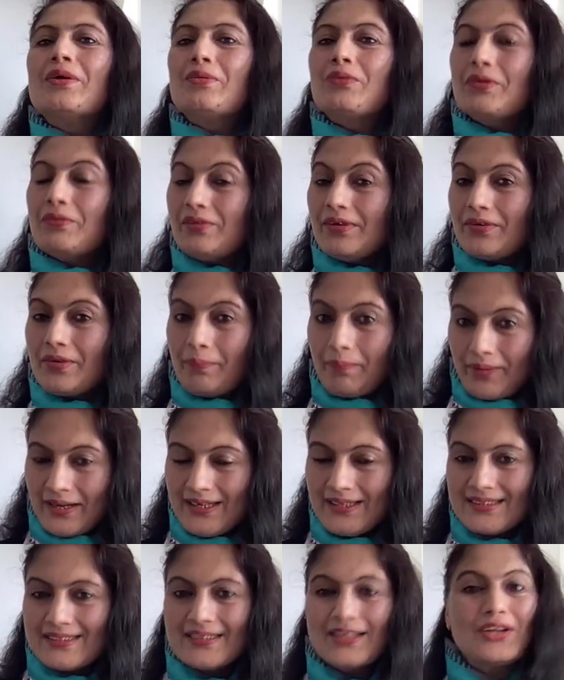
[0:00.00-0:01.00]
We will
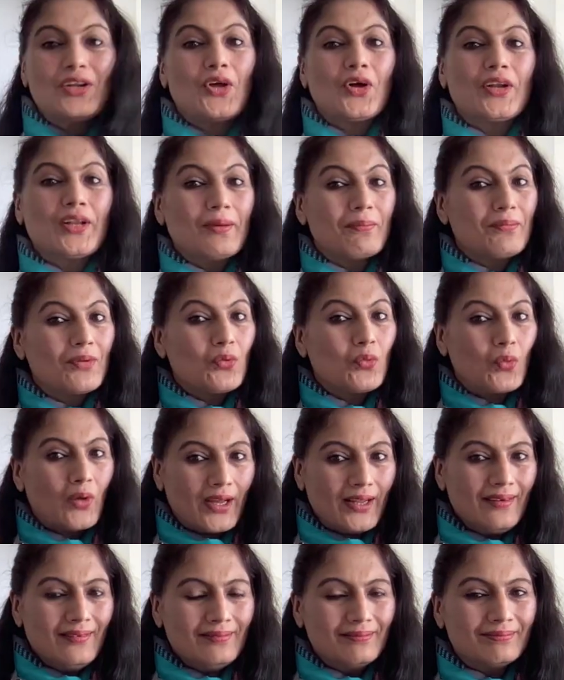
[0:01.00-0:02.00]
repeat law number
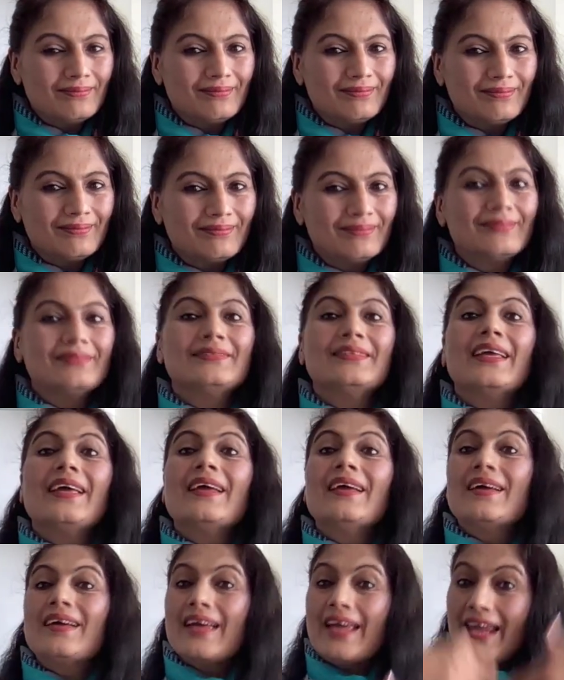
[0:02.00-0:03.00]
one.
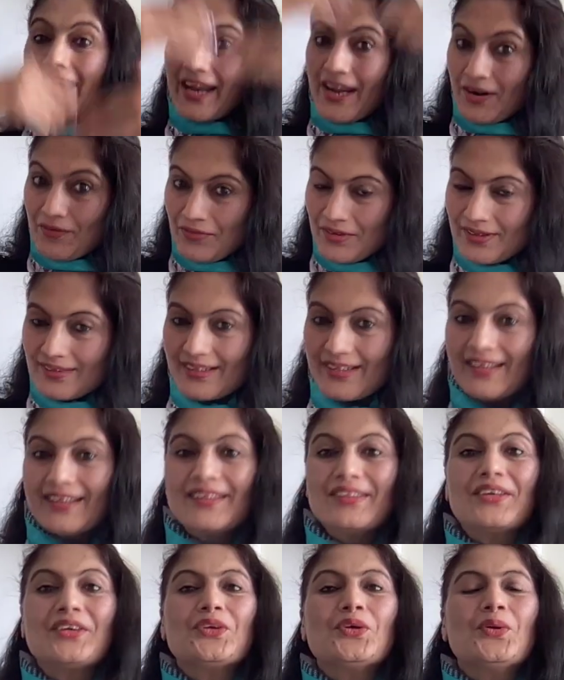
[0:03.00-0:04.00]
Everything
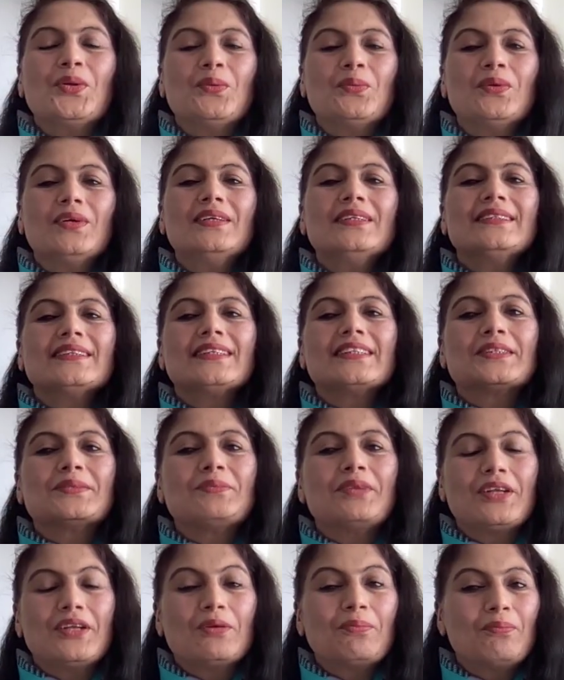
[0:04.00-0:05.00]
in the universe is
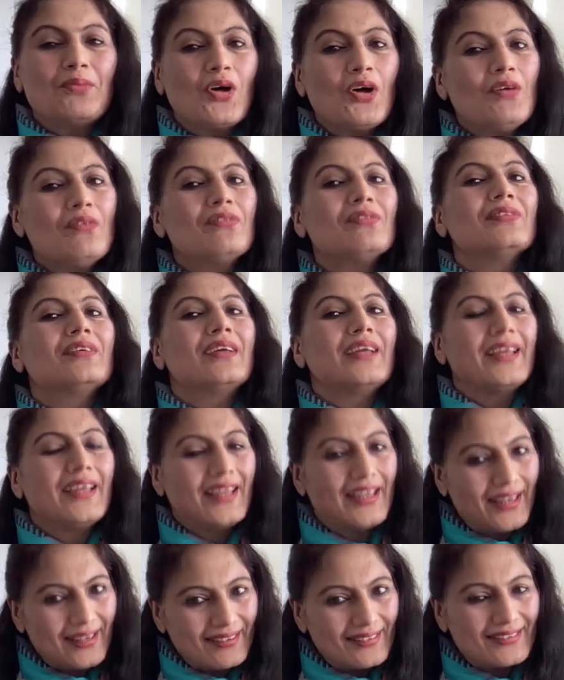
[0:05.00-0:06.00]
made up of
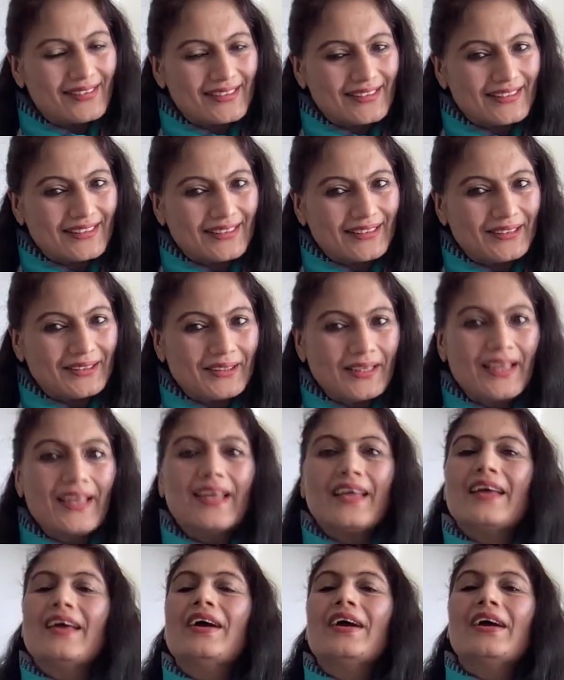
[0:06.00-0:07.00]
energy.
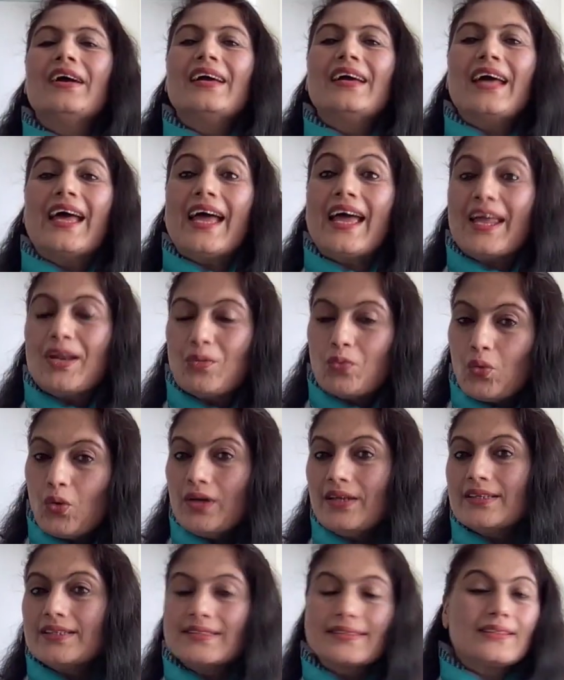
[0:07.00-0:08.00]
And
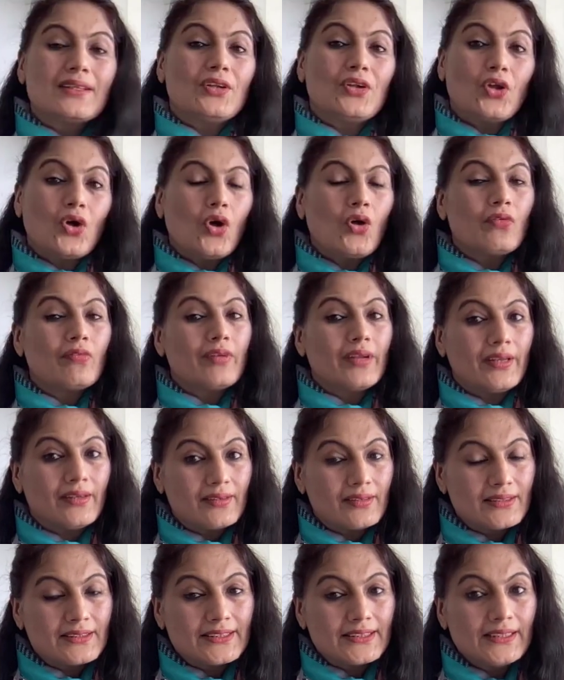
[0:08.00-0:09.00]
what is the law of
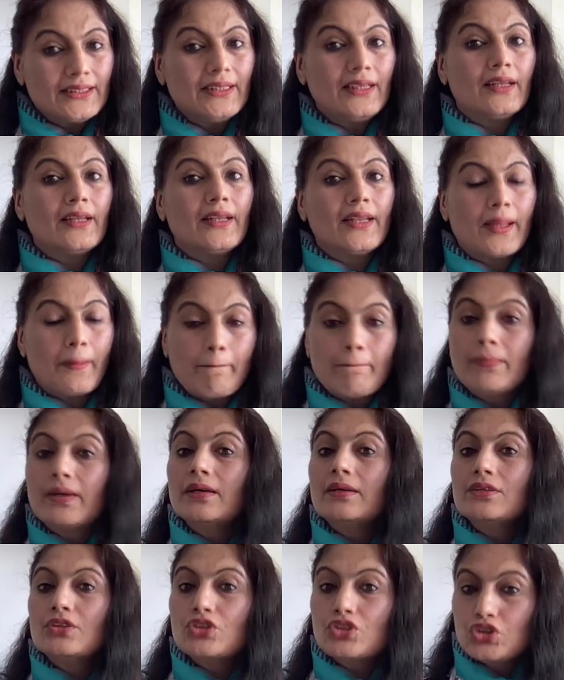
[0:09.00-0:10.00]
energy
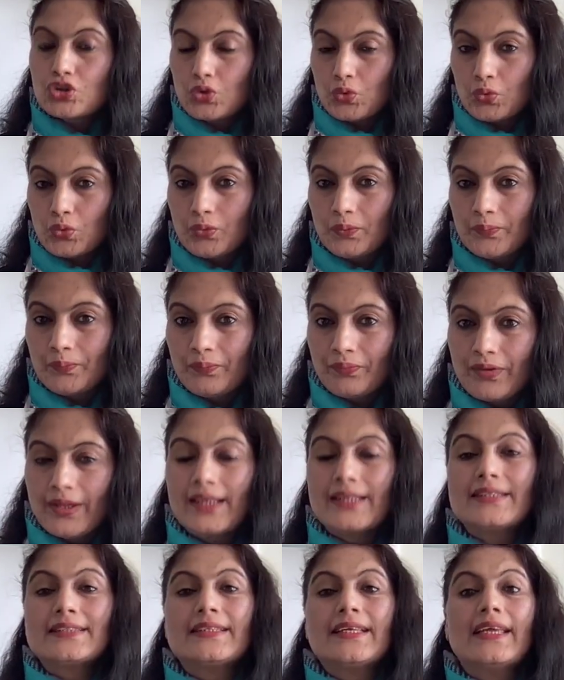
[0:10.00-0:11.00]
number two?
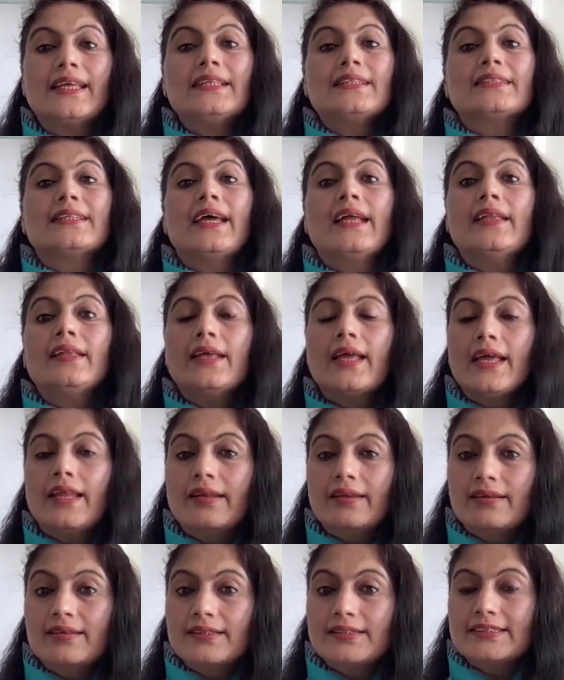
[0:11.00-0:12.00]
It states that
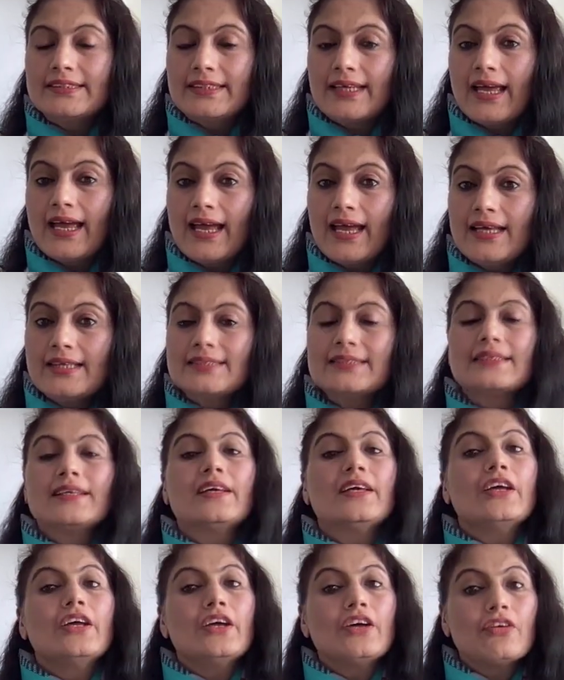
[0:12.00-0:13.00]
energy has
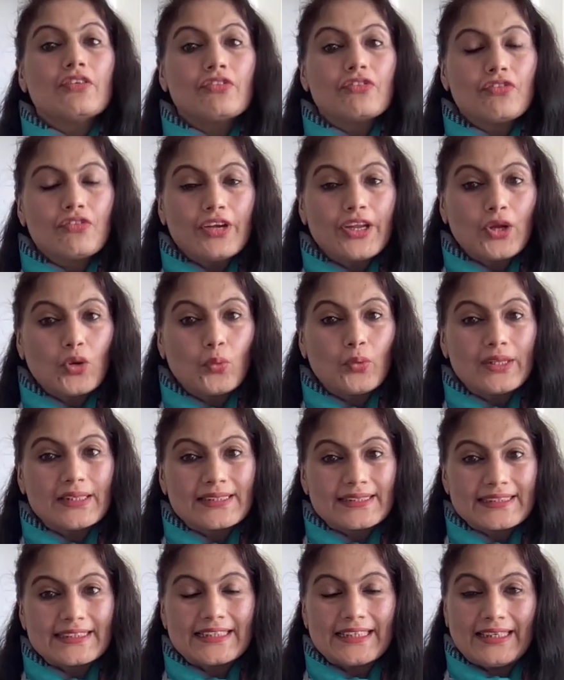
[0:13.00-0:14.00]

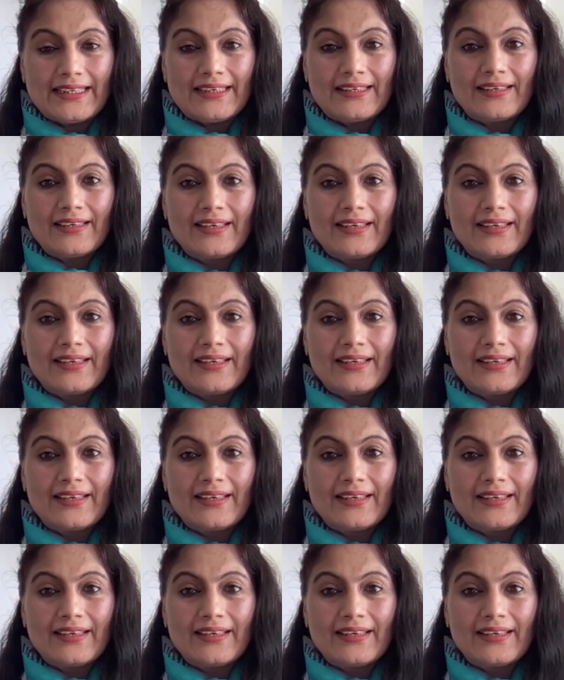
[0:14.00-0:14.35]
frequency.